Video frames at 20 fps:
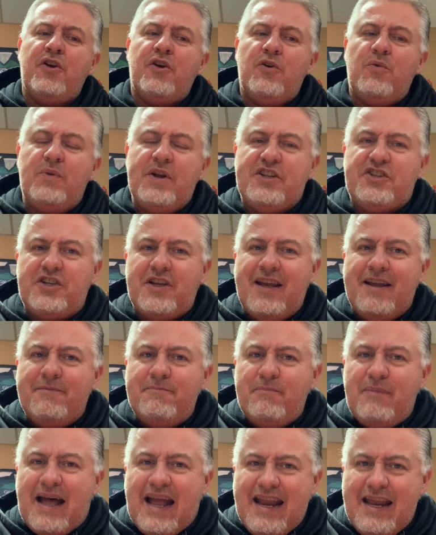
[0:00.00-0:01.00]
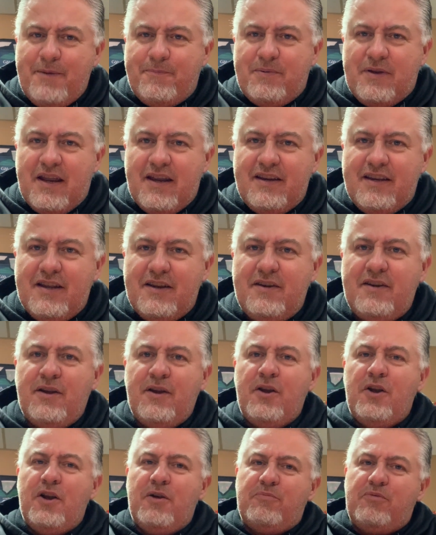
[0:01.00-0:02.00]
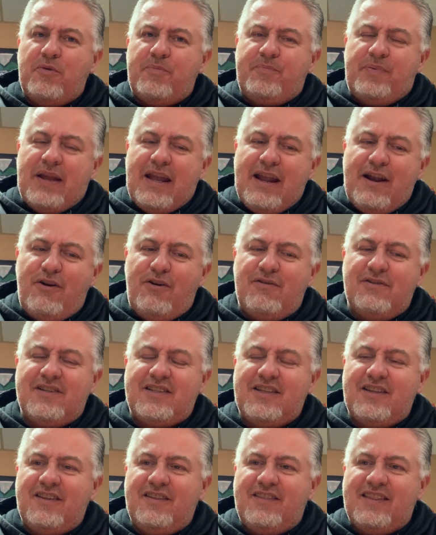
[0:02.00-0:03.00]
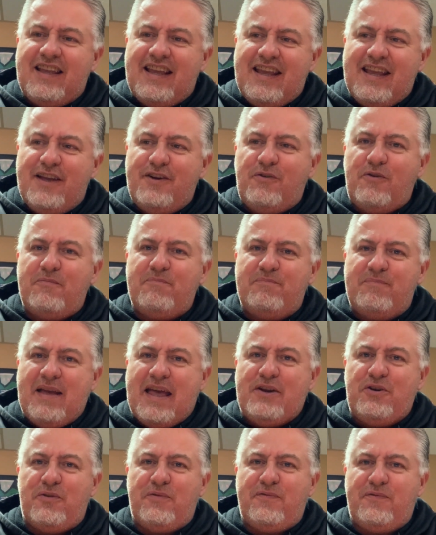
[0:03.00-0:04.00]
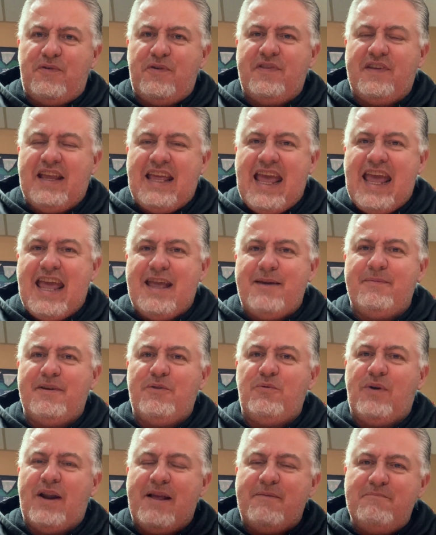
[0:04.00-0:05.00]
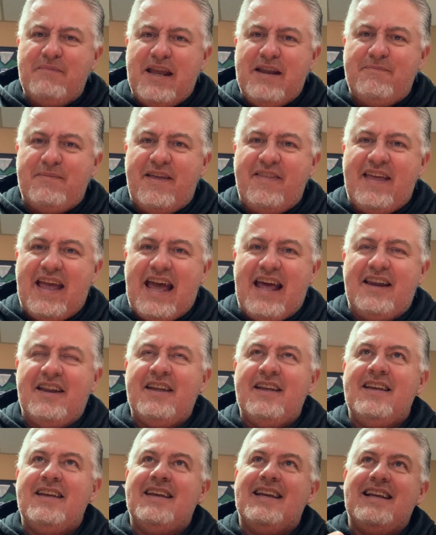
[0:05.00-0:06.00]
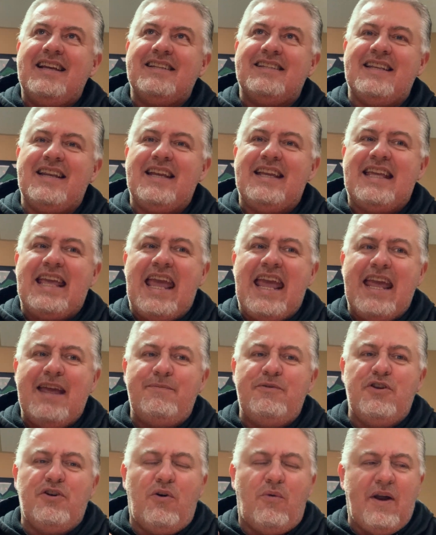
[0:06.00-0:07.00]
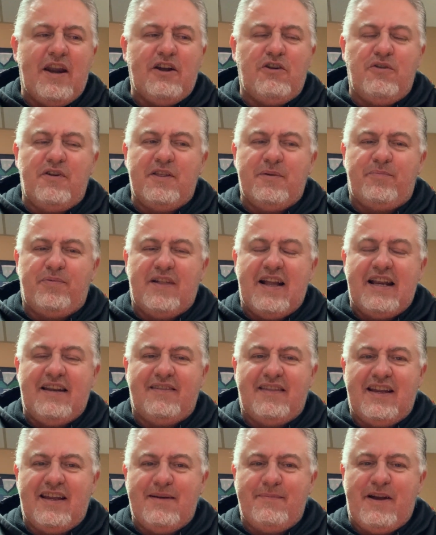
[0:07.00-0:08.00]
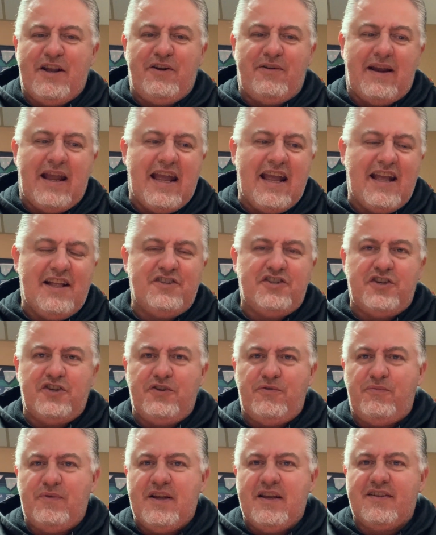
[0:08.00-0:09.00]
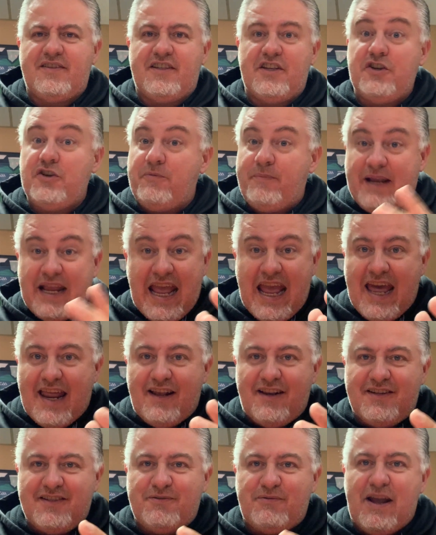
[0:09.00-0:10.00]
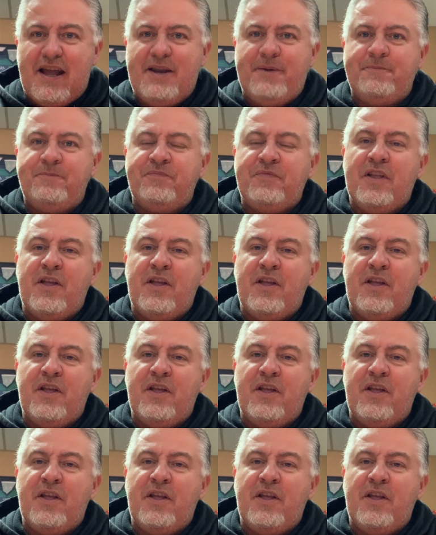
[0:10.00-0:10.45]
which, in my opinion, prepares the hitter better for the game. And what I mean by that is, in a game, you don't want to go to the plate thinking about your hands and your wrist and your mechanics, right?